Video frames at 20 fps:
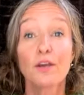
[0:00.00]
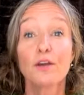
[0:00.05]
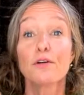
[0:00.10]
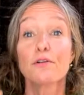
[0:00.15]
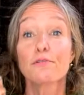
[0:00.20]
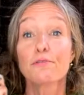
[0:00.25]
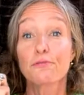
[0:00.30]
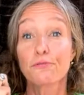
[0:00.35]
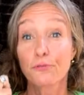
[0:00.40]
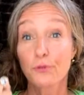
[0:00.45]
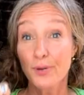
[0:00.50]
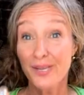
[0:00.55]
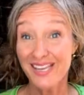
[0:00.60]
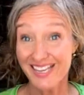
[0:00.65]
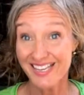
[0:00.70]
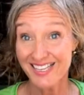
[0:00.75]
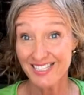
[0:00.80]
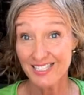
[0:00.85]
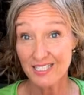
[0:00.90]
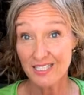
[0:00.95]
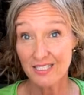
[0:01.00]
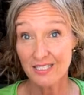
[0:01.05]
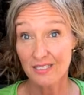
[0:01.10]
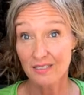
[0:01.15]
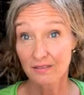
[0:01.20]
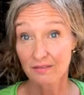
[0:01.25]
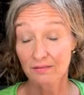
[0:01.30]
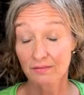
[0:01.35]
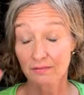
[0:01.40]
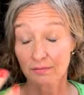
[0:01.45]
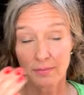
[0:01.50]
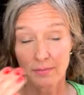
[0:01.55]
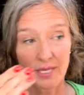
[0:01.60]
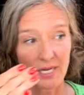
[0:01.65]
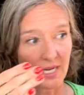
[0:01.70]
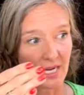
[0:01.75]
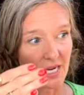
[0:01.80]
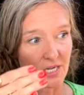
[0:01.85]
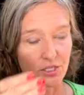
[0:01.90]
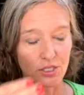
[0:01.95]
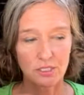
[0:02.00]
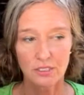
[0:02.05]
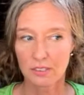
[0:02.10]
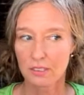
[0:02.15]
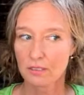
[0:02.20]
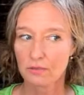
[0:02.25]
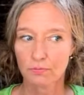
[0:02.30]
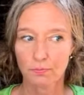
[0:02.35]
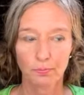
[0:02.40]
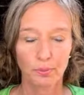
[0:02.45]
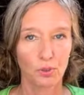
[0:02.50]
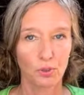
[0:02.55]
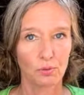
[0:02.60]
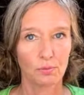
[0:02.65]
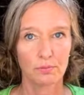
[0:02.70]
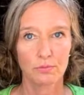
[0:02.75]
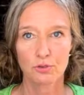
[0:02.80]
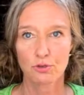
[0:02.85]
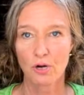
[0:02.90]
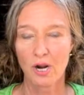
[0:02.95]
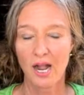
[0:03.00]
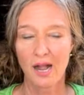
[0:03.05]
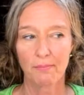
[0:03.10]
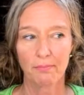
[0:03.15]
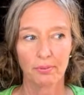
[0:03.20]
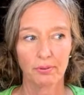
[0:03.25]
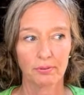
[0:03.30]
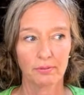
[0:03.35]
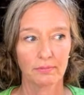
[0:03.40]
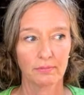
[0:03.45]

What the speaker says: freeze, meaning I just boom, drop.